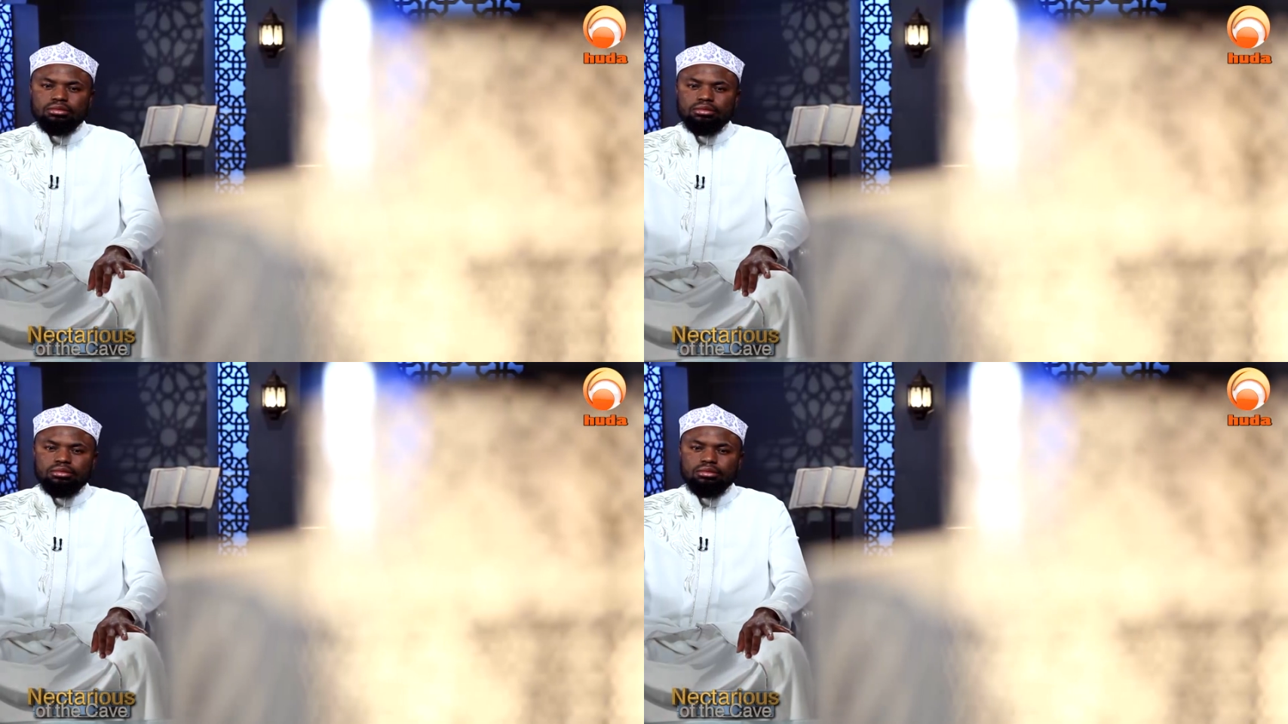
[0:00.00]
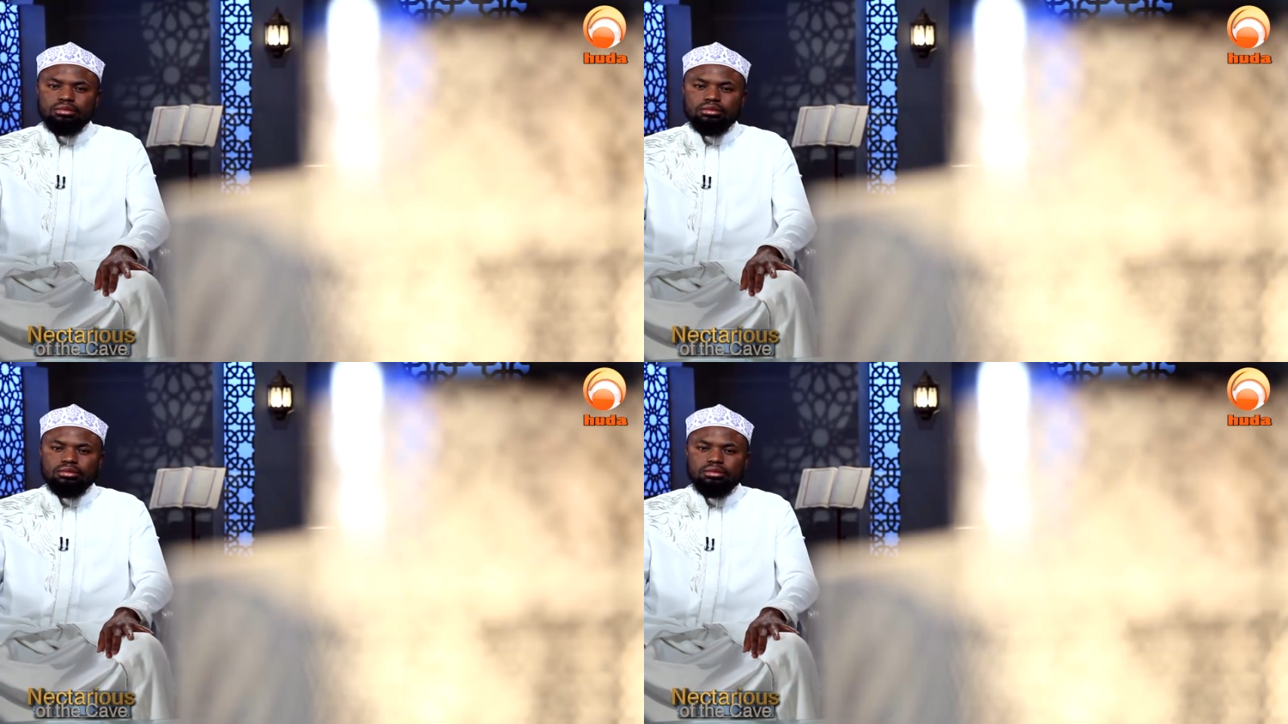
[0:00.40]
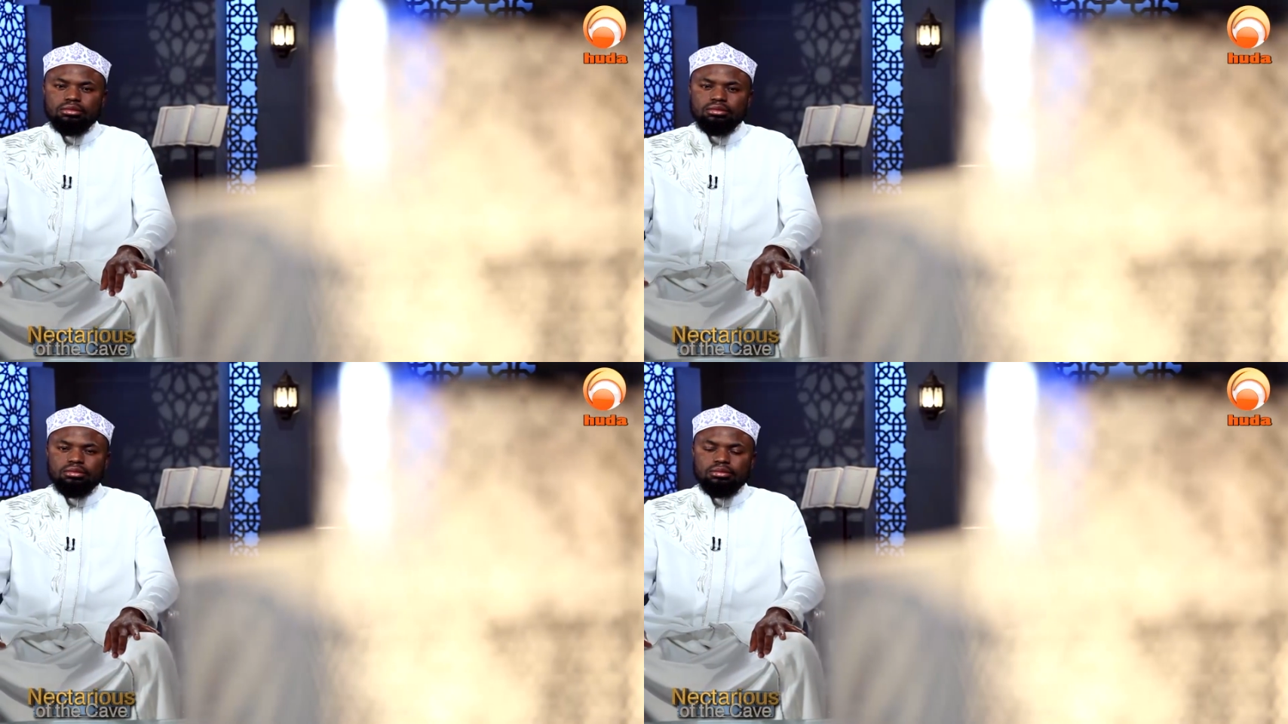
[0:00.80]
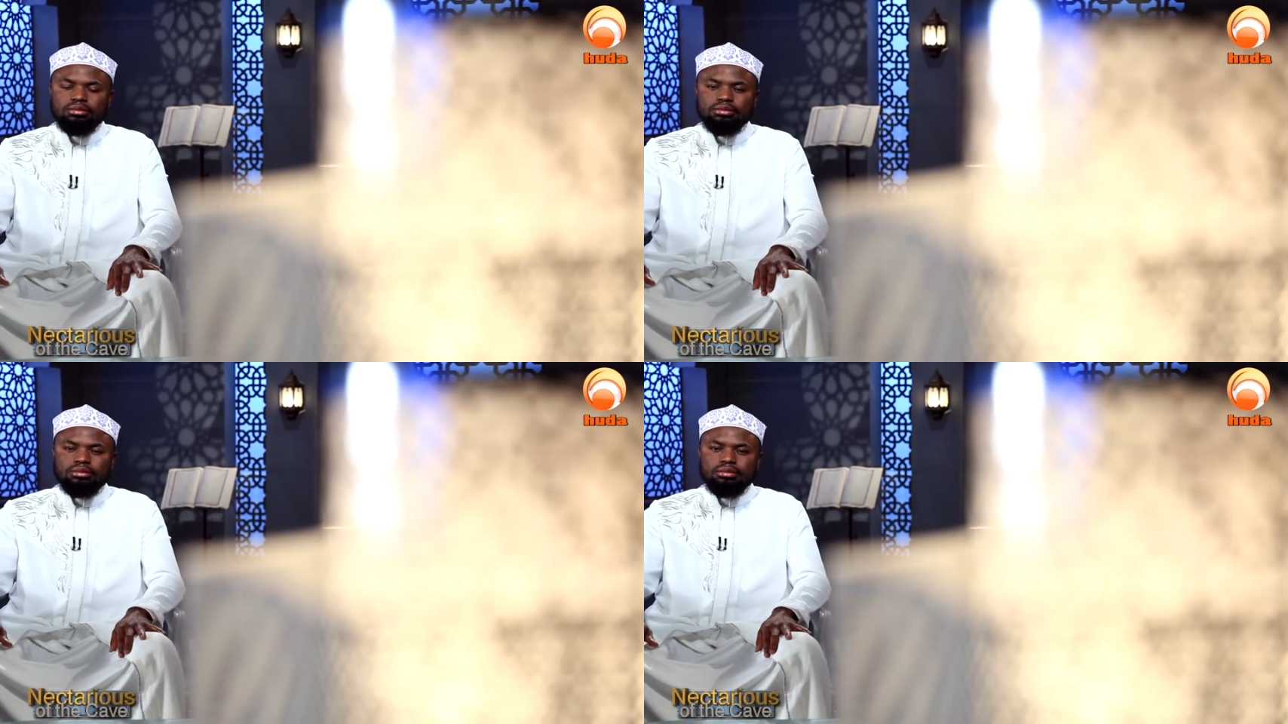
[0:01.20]

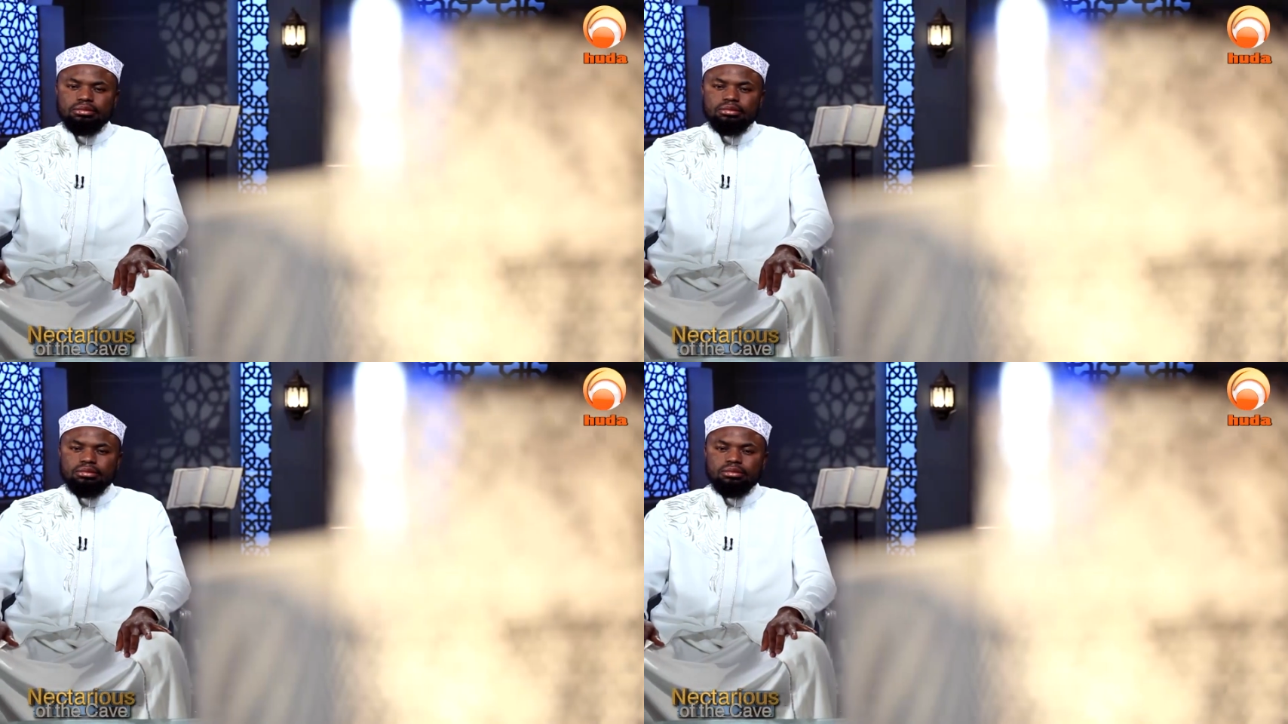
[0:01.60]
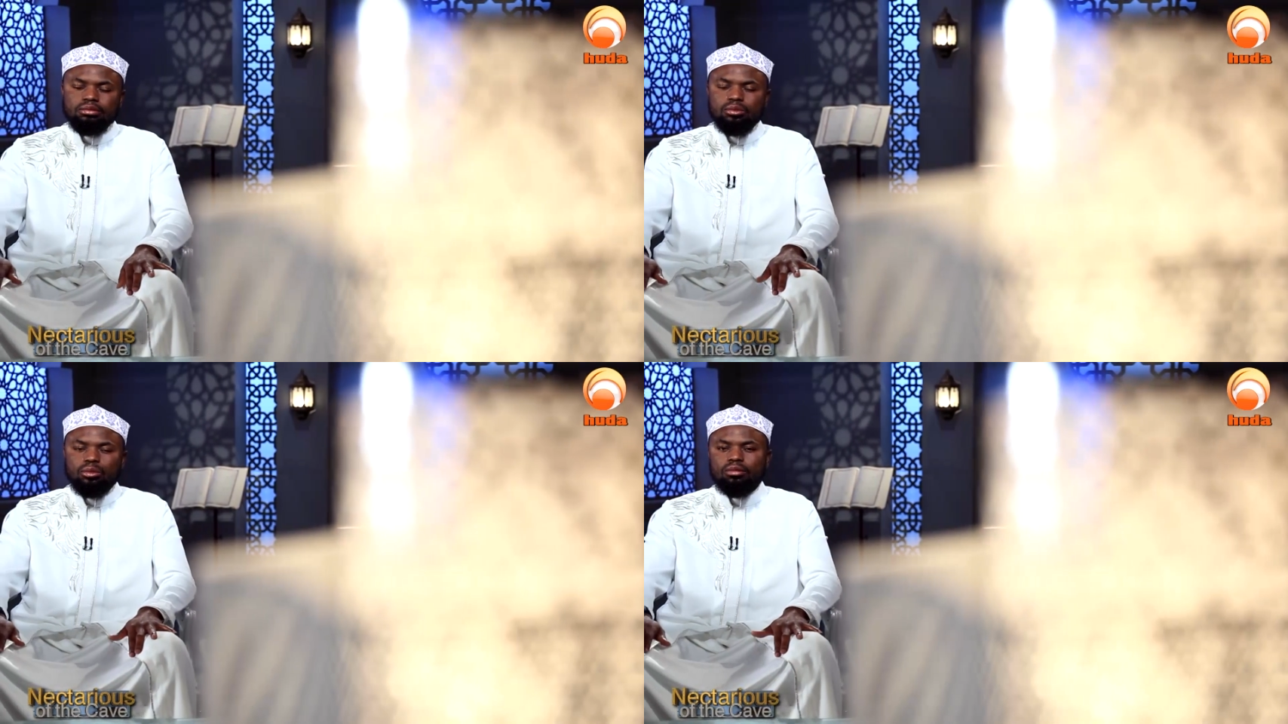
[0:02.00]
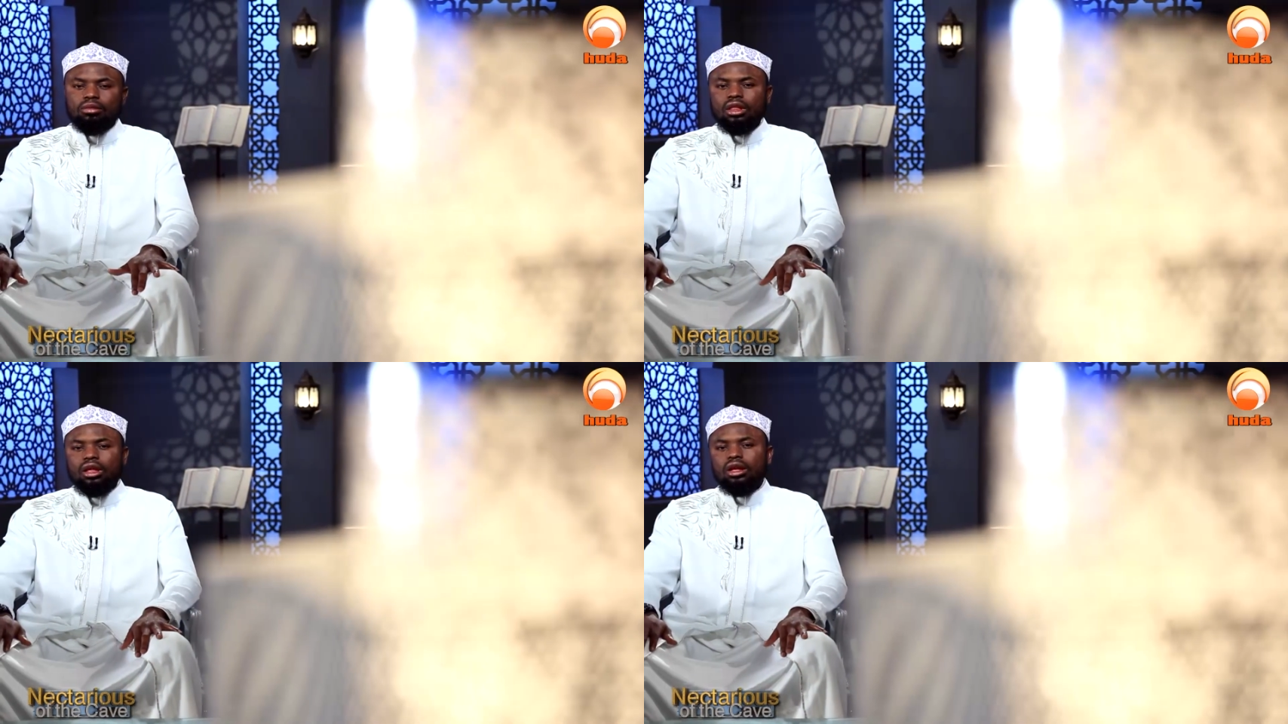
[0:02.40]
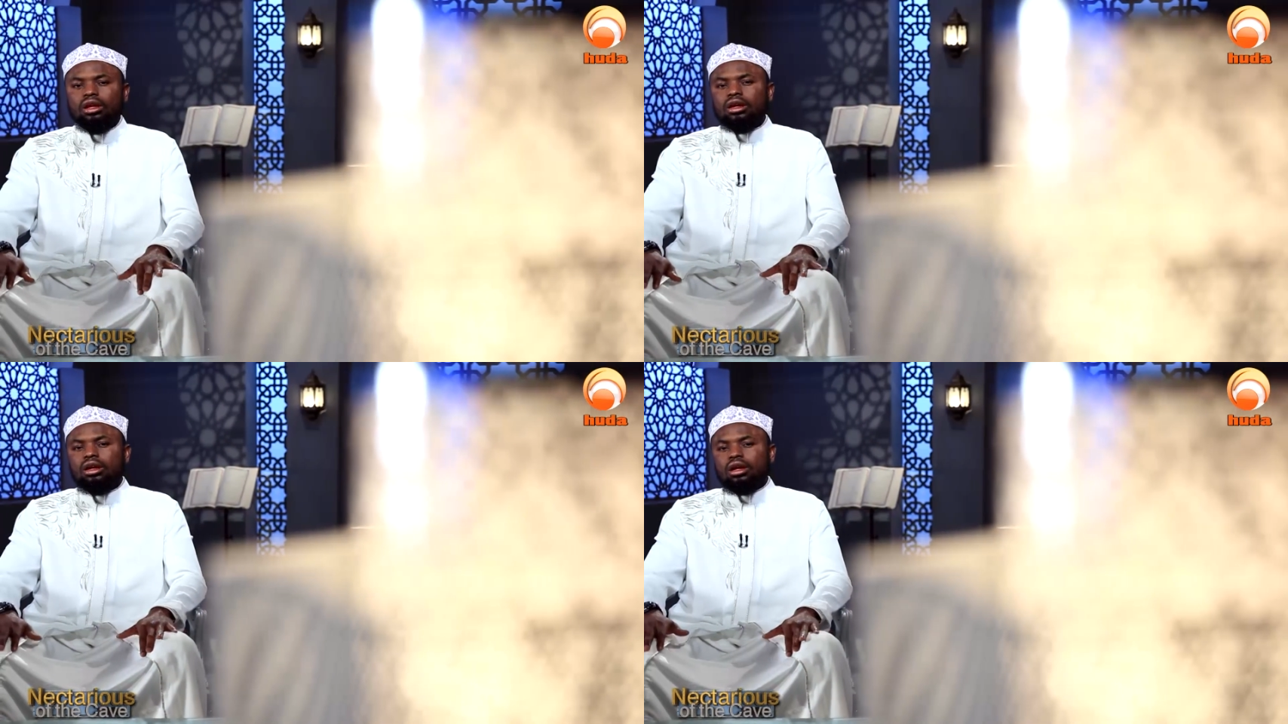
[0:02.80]

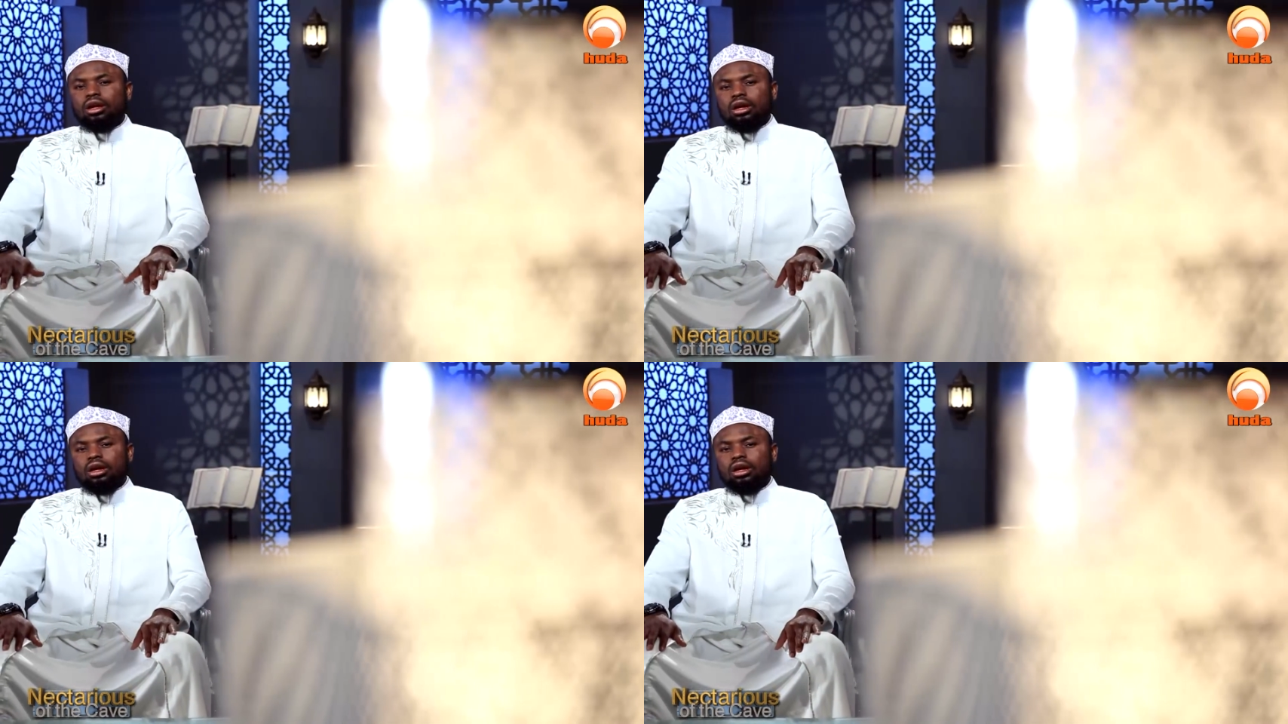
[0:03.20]
(silence)